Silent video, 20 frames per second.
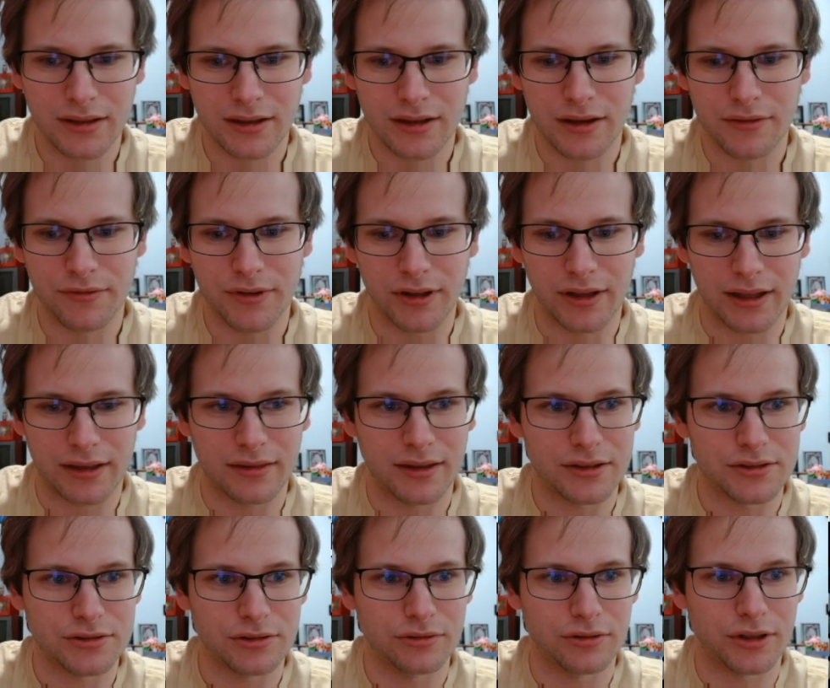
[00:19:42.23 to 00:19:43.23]
Feel like
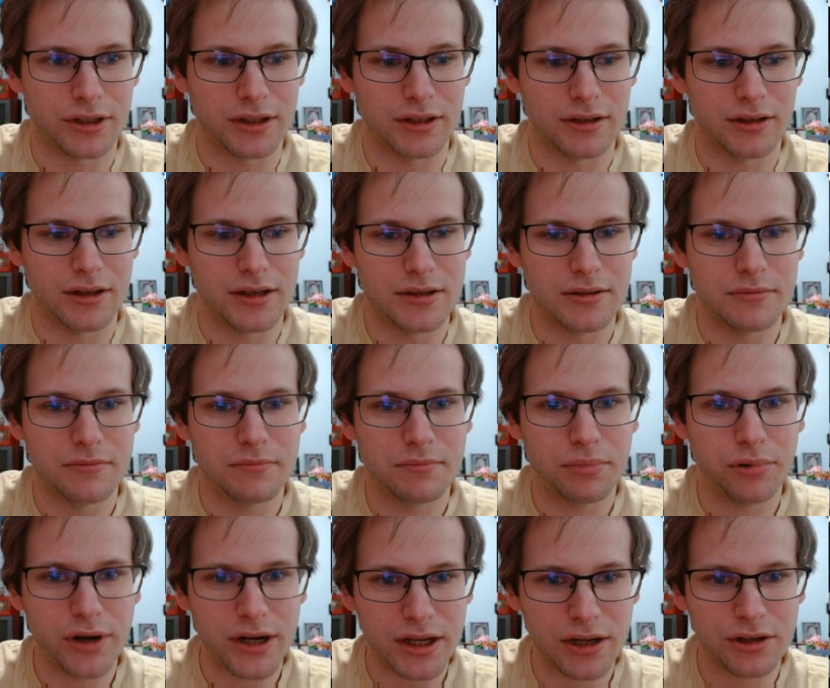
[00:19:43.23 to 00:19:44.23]
things are looking
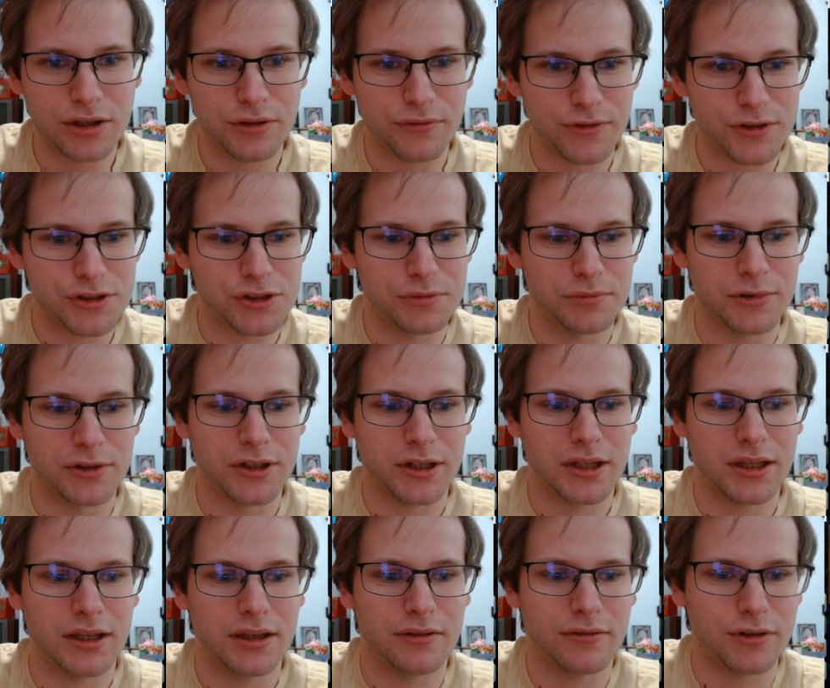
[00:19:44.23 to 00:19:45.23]
pretty good here for Super
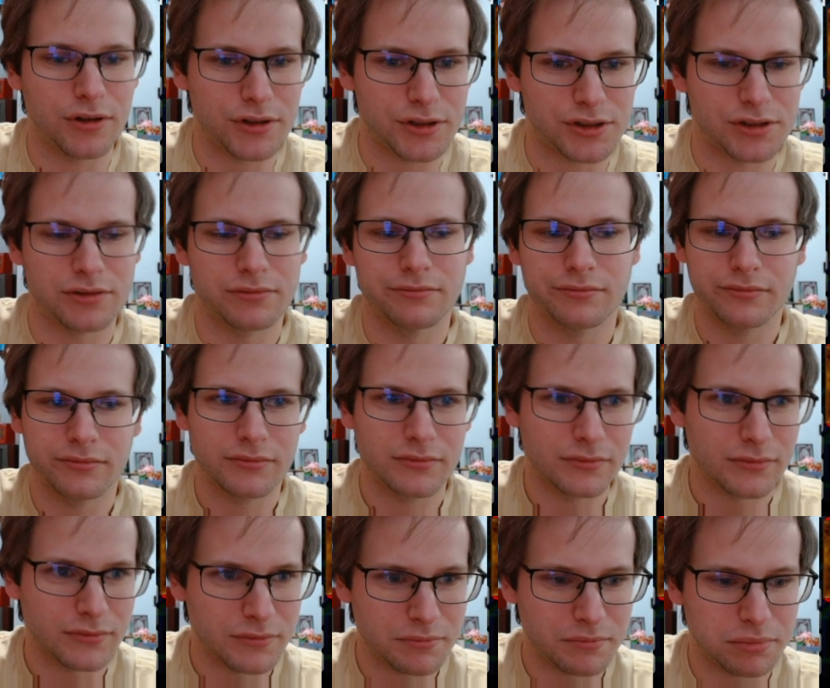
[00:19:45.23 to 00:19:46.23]
Ducky. Of course,
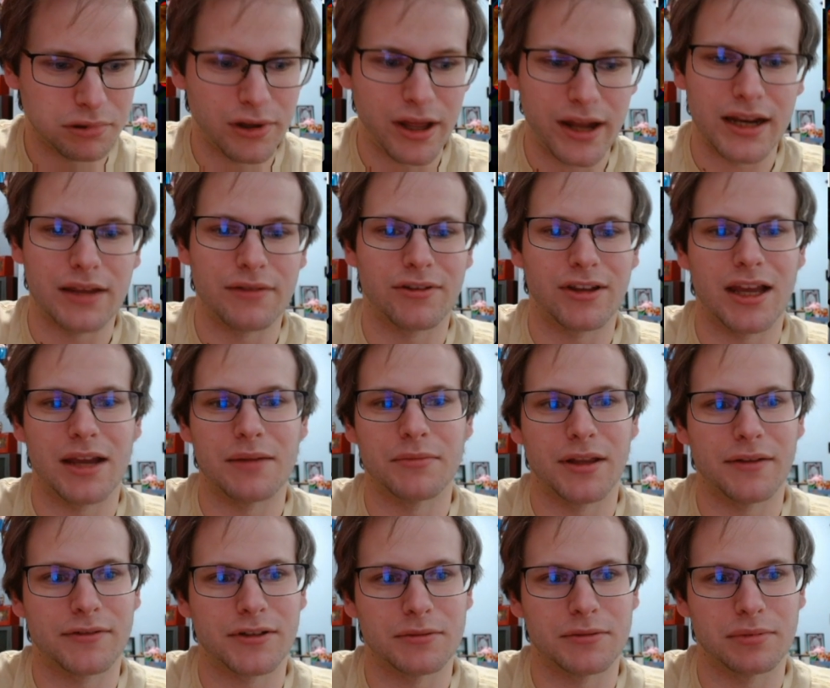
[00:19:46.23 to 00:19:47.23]
plenty of game
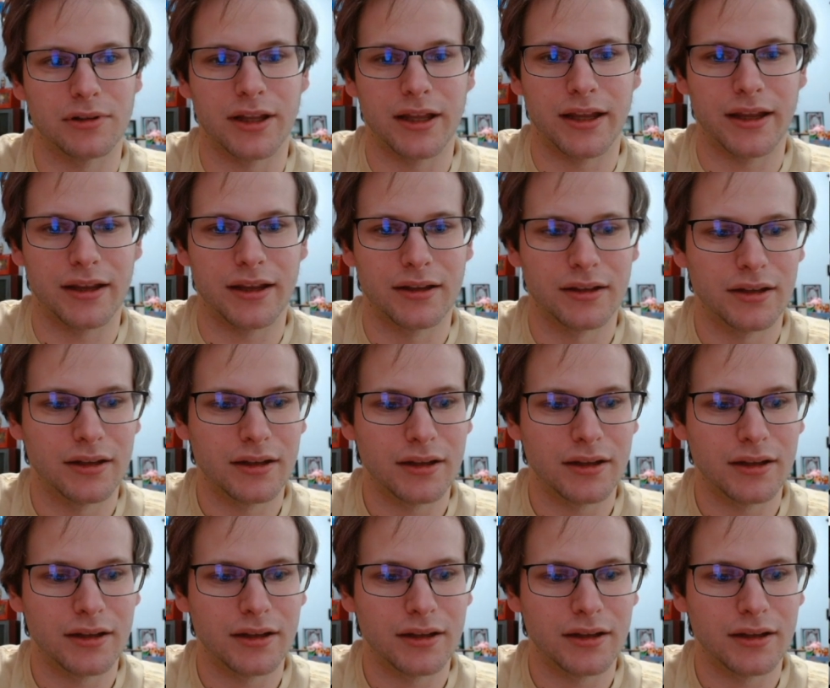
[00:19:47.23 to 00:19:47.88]
left to play.